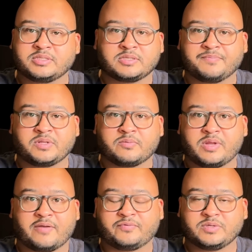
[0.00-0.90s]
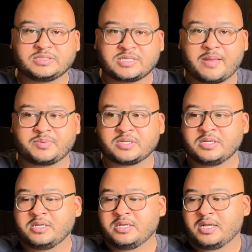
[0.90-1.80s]
It's something that we have to accept,
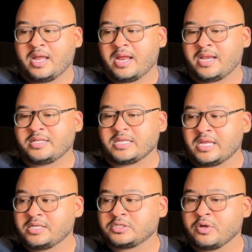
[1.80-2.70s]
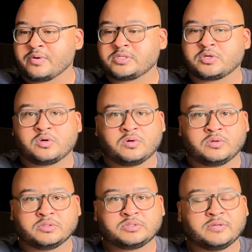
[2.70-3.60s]
and it is going to
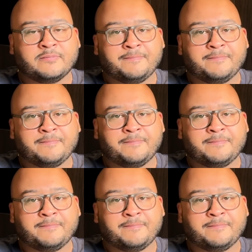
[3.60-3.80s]
cause